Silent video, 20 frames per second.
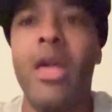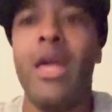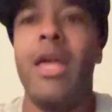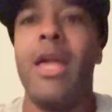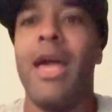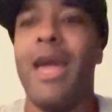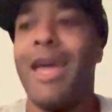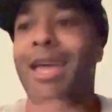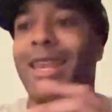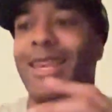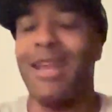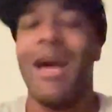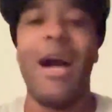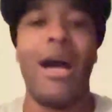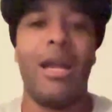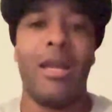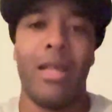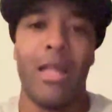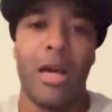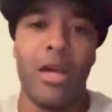and
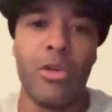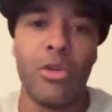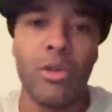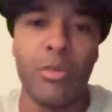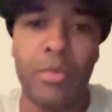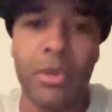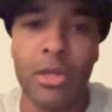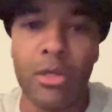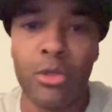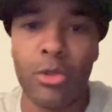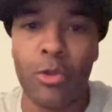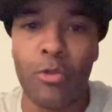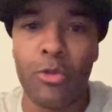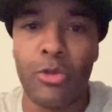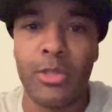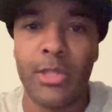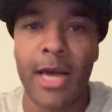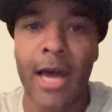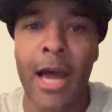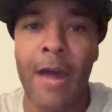not allowing you to beat us over
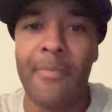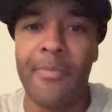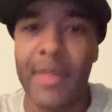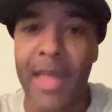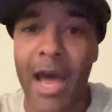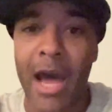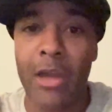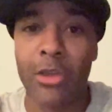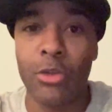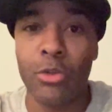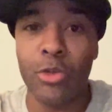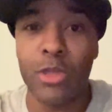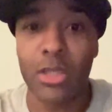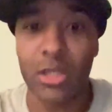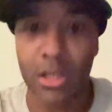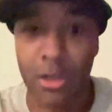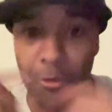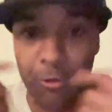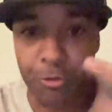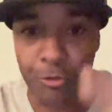top. Now you
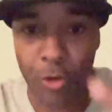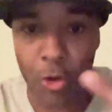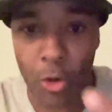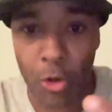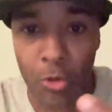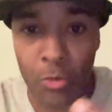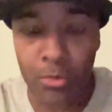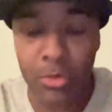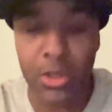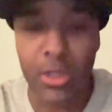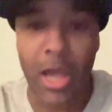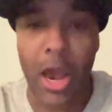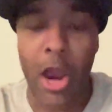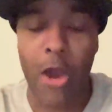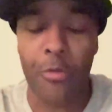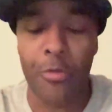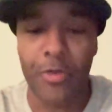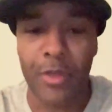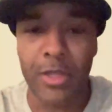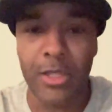just confirmed
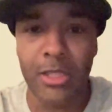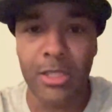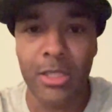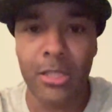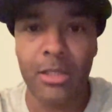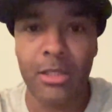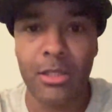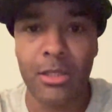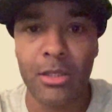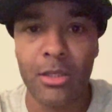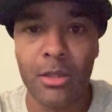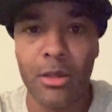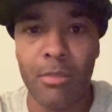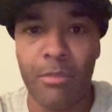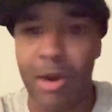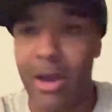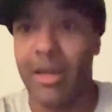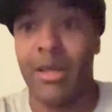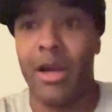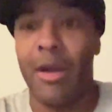our thesis
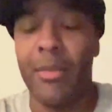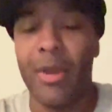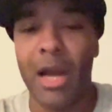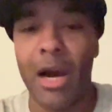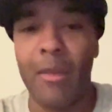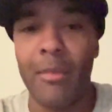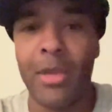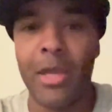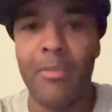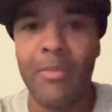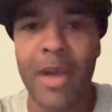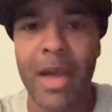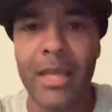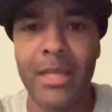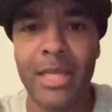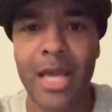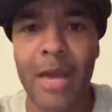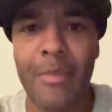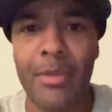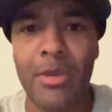by coming out and being pass
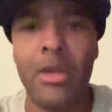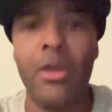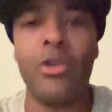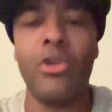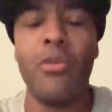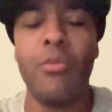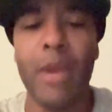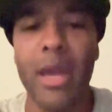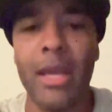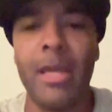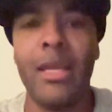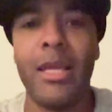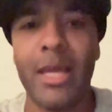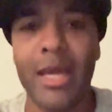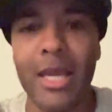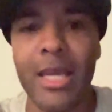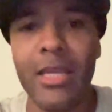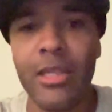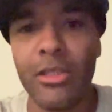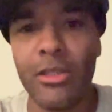happy. You're making it
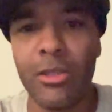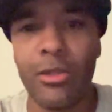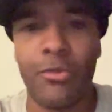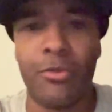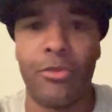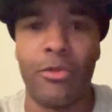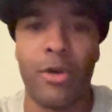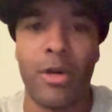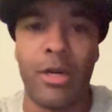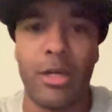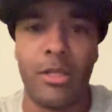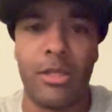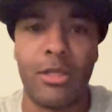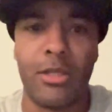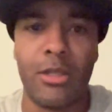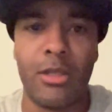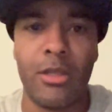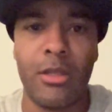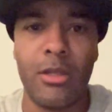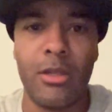easier for us.
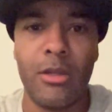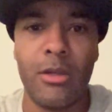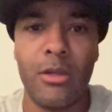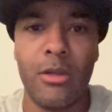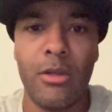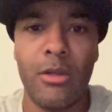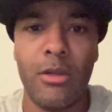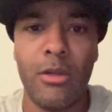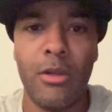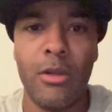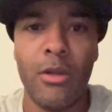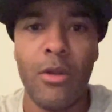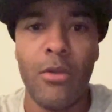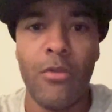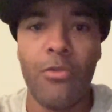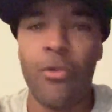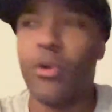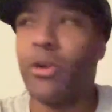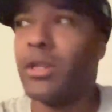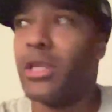
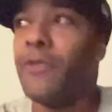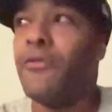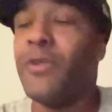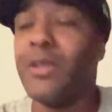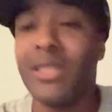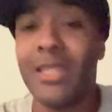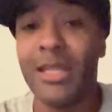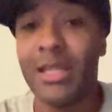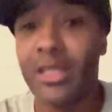For a defense that is